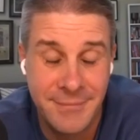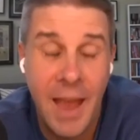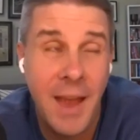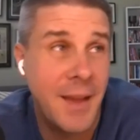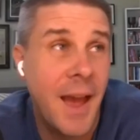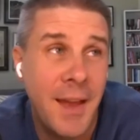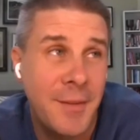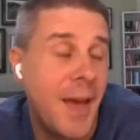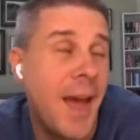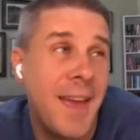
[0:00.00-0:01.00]

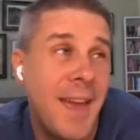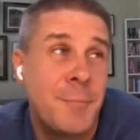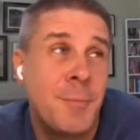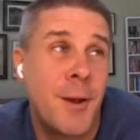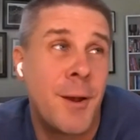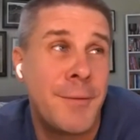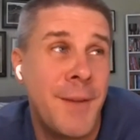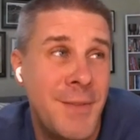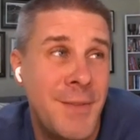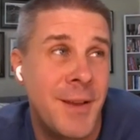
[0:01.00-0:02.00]
I have greater
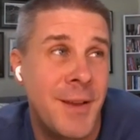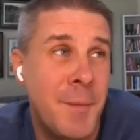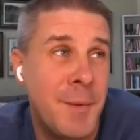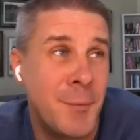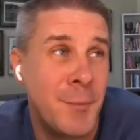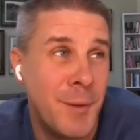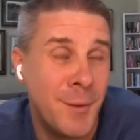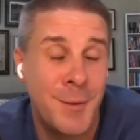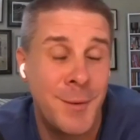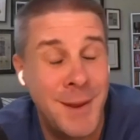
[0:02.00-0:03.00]
faith in the comedy room
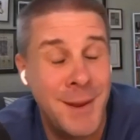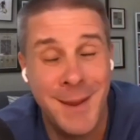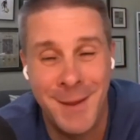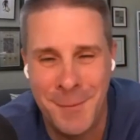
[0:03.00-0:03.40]
at Crooked Media.